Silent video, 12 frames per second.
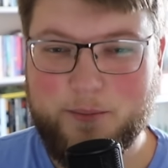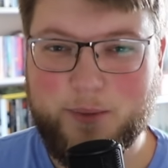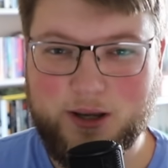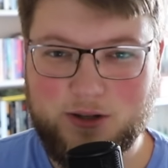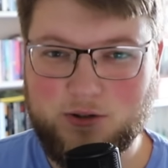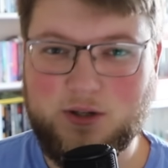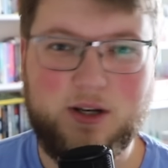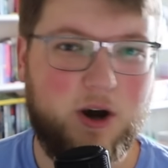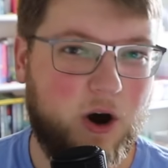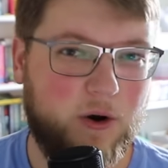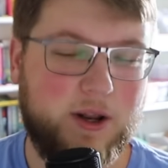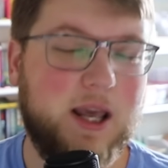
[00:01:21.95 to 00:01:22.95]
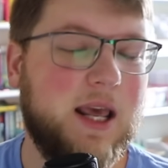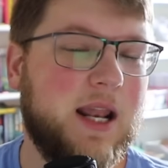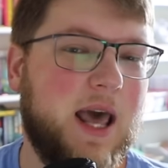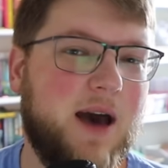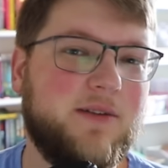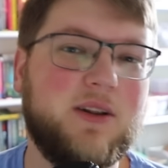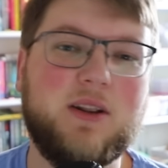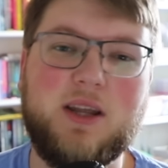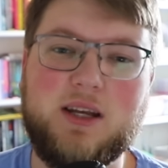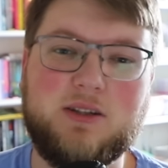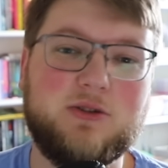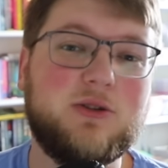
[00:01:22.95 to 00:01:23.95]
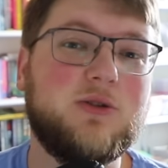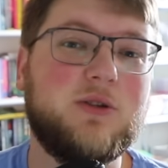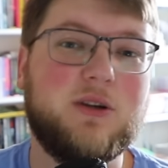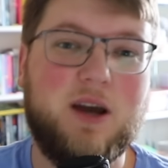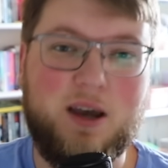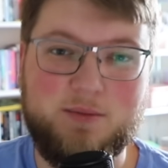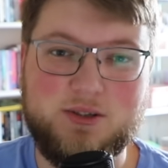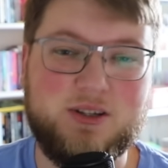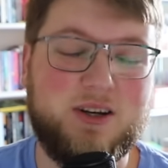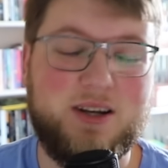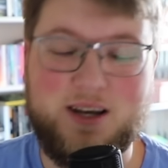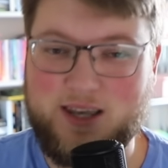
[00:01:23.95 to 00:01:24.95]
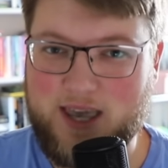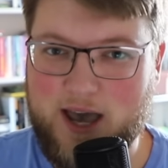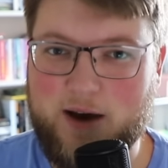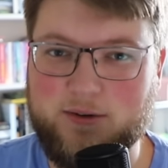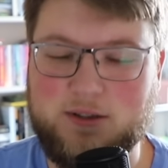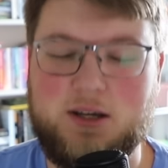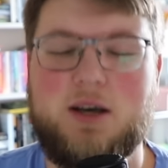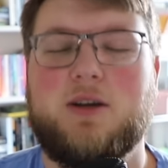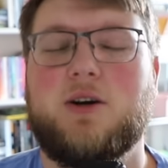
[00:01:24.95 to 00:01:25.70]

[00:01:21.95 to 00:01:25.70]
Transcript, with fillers: but you do need to own it and have it linked to your Amazon account.